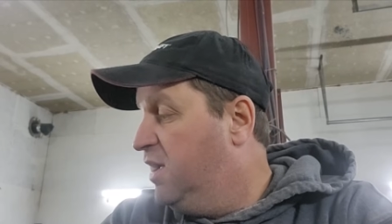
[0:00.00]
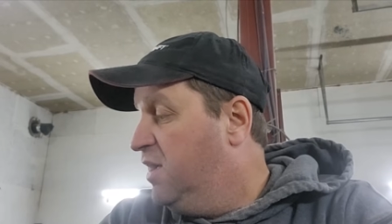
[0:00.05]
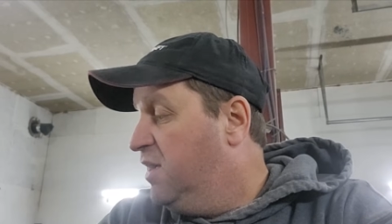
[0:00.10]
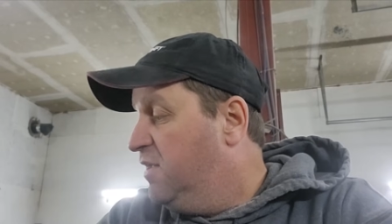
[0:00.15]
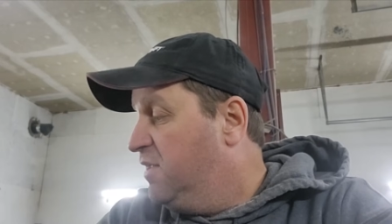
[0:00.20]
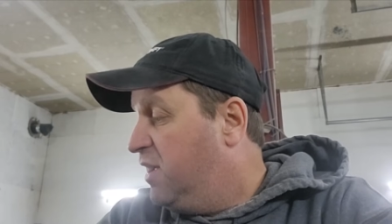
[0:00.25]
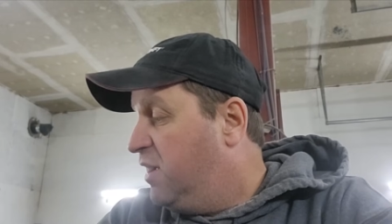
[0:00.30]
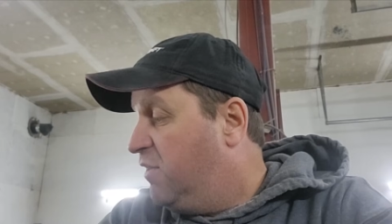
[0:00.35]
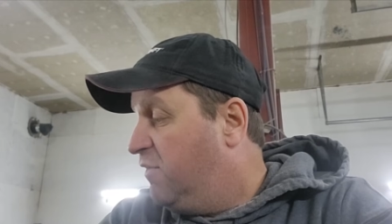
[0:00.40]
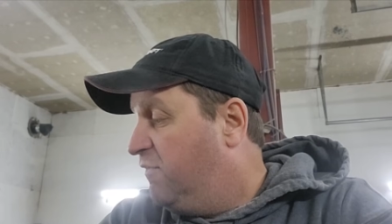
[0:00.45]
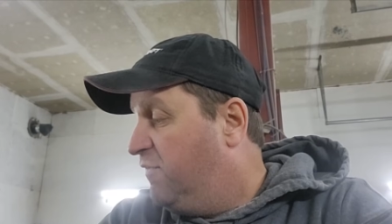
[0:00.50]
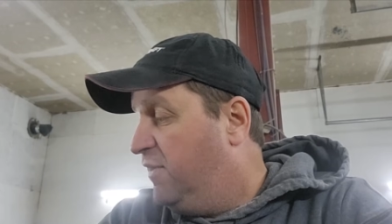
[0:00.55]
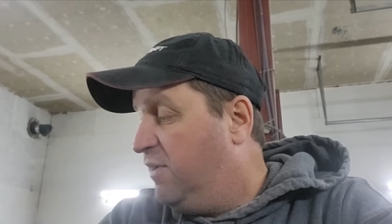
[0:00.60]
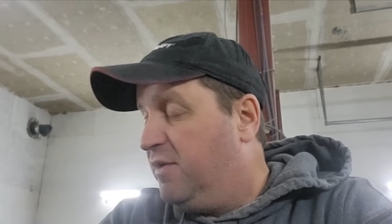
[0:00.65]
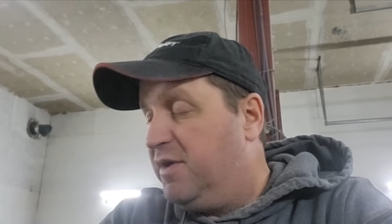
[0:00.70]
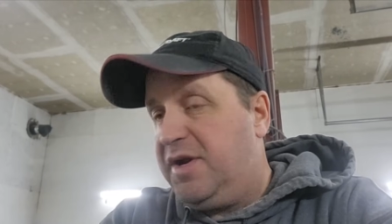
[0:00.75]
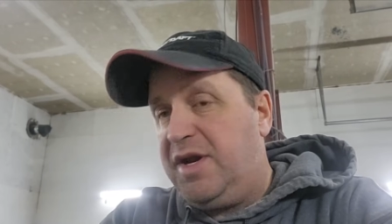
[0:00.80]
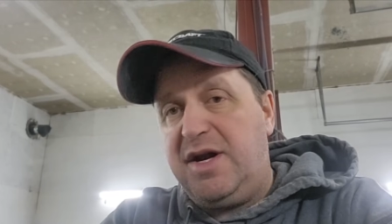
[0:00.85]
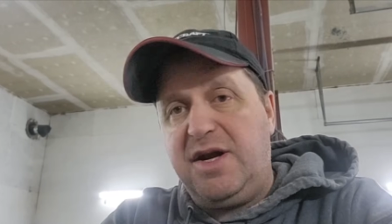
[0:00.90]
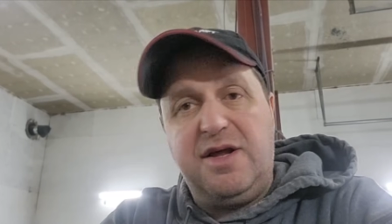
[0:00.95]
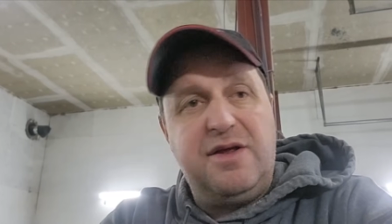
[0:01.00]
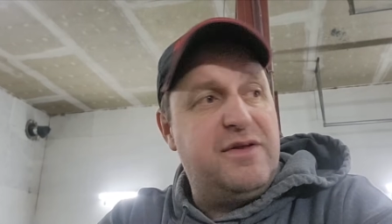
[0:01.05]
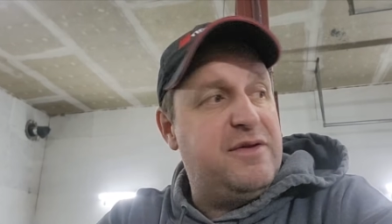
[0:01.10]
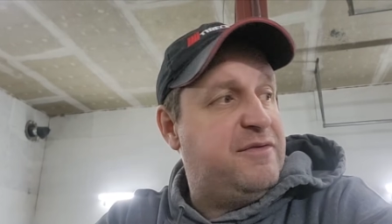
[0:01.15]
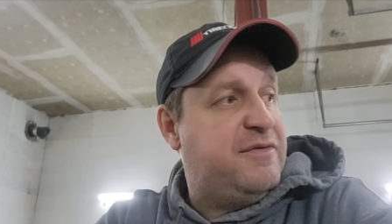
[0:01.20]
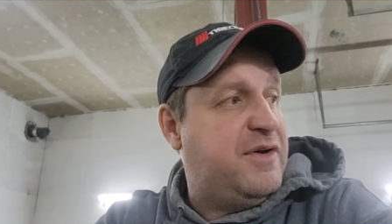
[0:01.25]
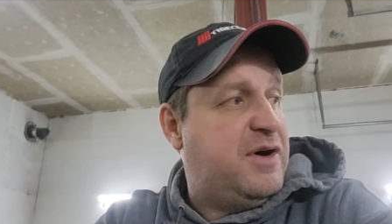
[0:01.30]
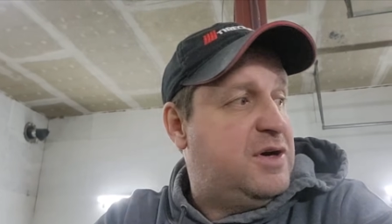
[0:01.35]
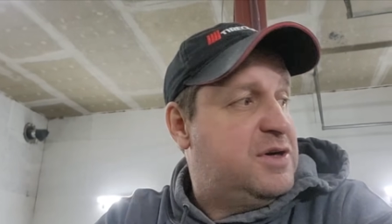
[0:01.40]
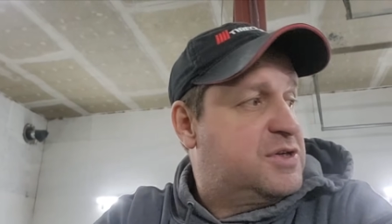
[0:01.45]
That'll fill in any of the
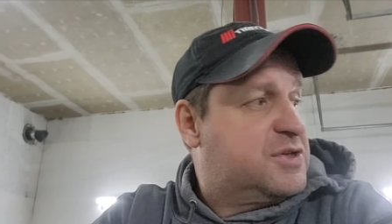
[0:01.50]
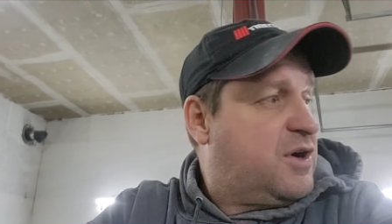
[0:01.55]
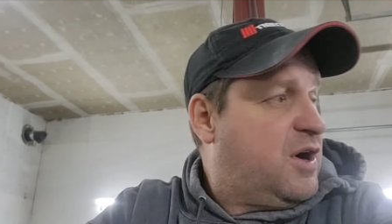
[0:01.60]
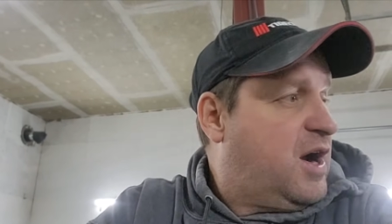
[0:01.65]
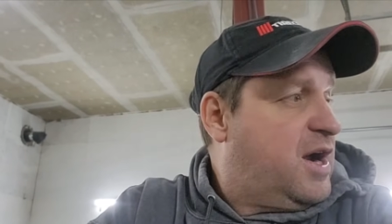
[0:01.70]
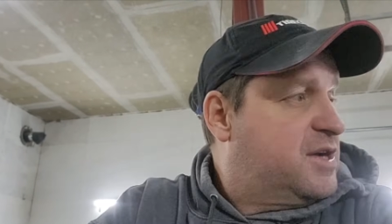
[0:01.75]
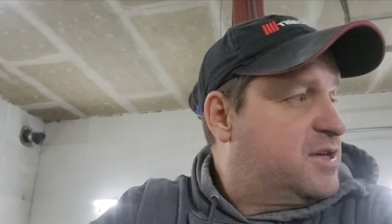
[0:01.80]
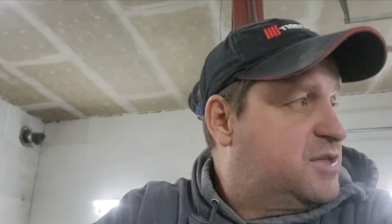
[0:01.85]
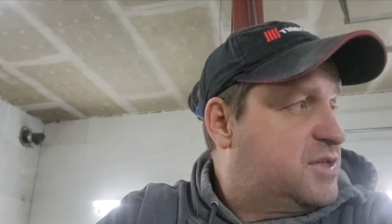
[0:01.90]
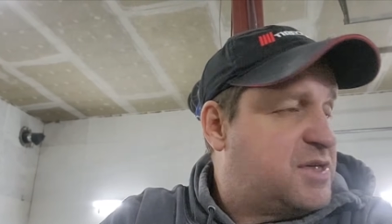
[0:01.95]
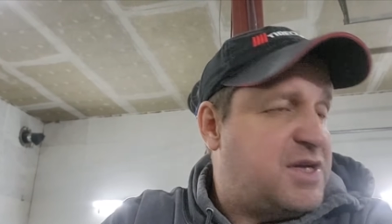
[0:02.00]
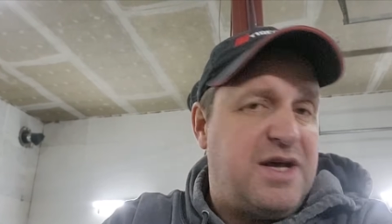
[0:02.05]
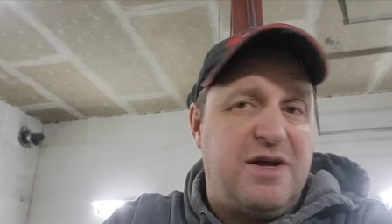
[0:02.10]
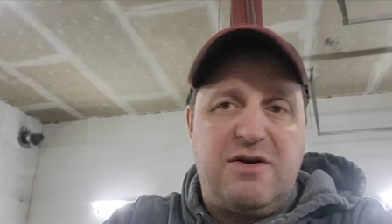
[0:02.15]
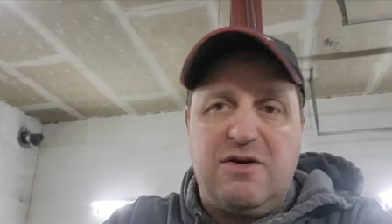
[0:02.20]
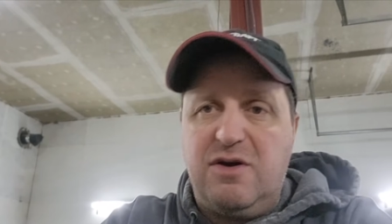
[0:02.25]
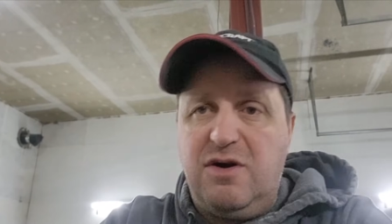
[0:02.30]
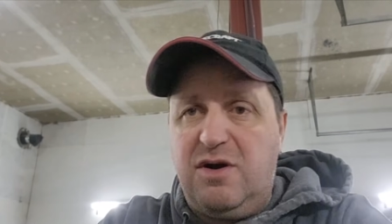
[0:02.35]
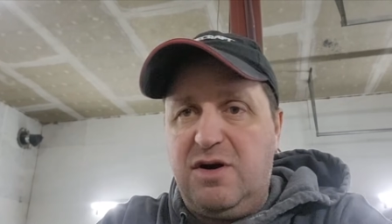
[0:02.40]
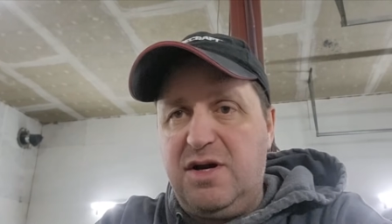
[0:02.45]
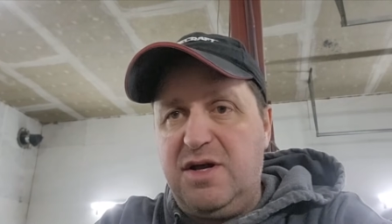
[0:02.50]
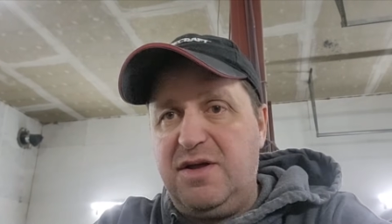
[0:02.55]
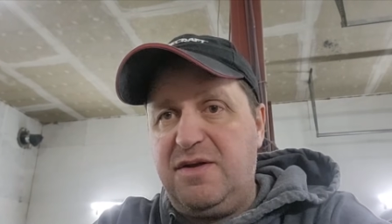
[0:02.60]
fine scratches that are on it,